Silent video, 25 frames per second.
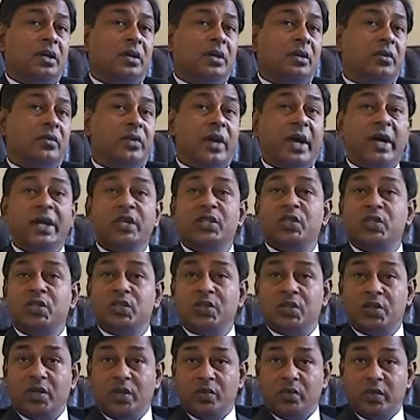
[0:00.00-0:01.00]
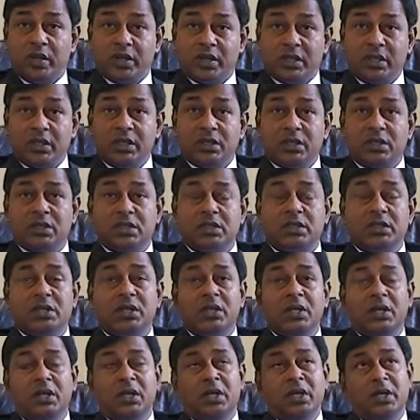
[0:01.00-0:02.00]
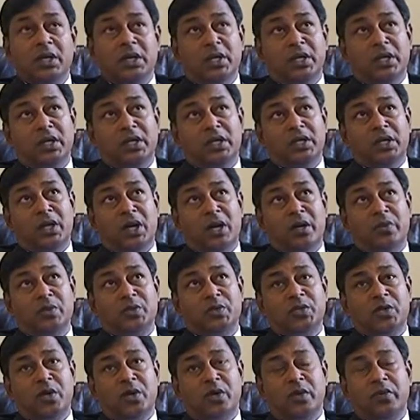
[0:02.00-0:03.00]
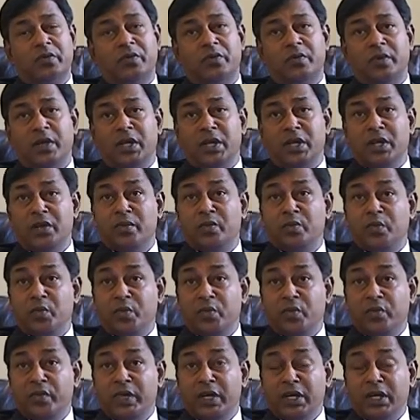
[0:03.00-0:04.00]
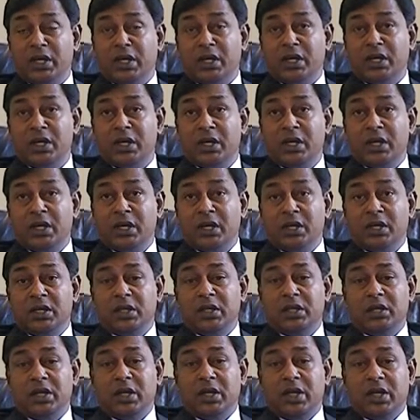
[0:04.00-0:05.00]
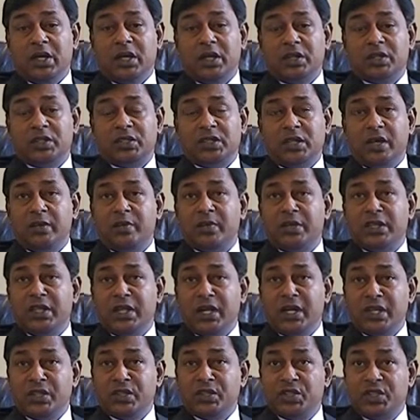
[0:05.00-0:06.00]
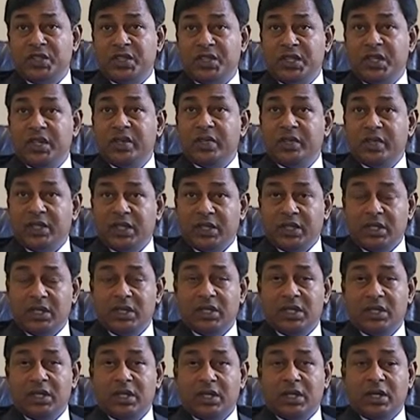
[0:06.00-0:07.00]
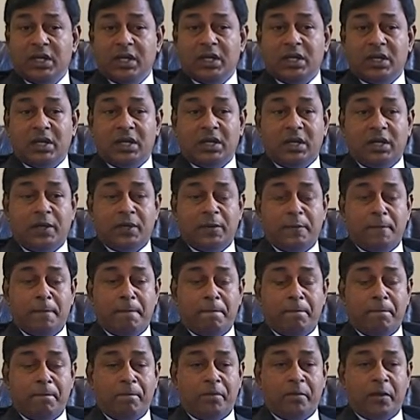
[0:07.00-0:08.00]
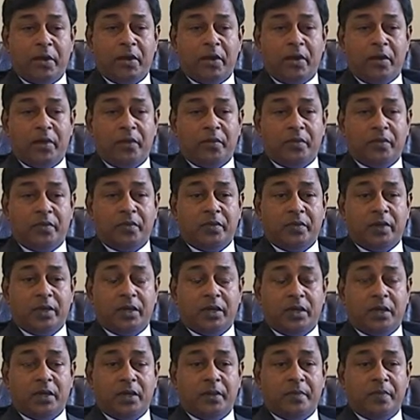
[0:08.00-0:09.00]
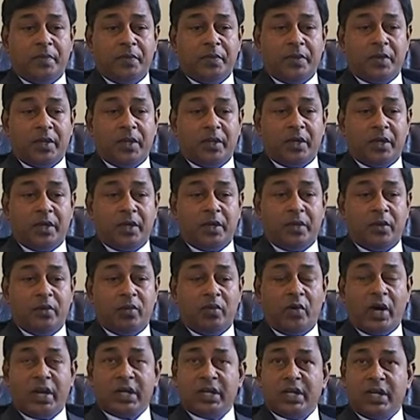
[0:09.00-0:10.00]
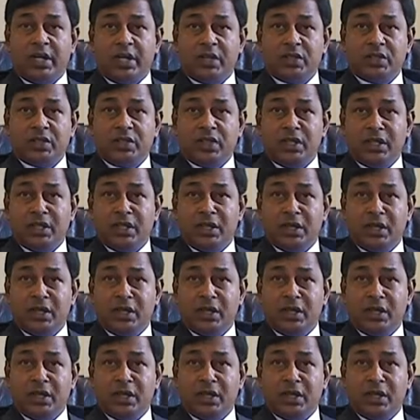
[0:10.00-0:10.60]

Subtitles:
rights to the workers, in terms of improving the safety and security of workers in